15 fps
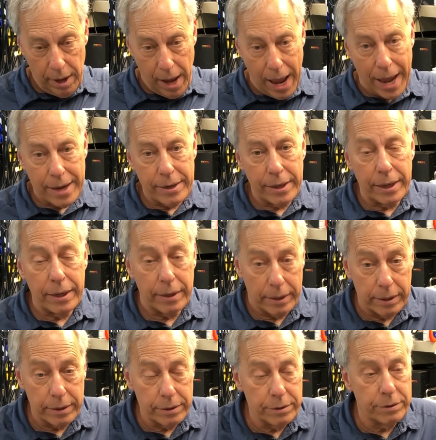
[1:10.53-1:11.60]
and it
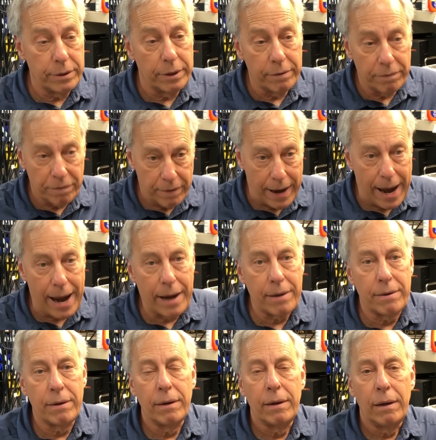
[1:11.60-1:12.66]
is, in
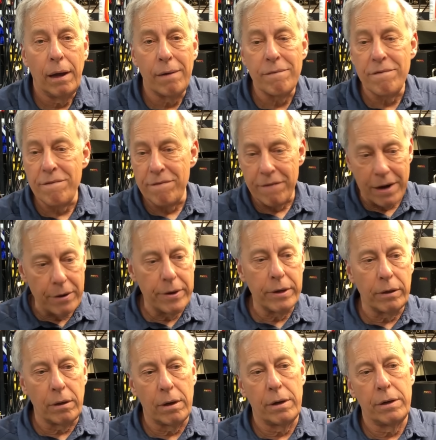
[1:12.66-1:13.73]
fact, a very
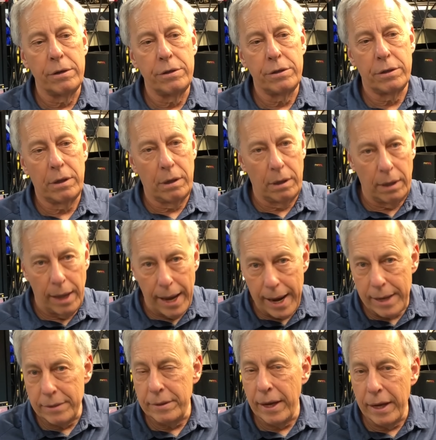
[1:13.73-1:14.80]
large
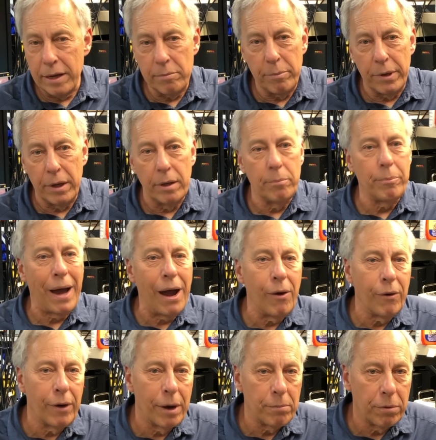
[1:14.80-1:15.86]
class AB
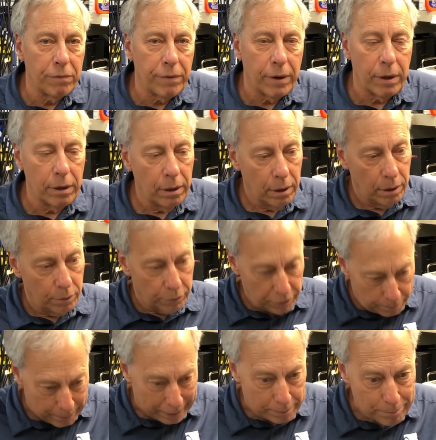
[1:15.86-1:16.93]
power amplifier with a
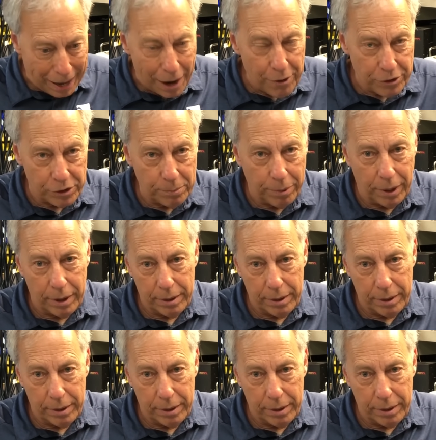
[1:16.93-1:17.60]
big power supply.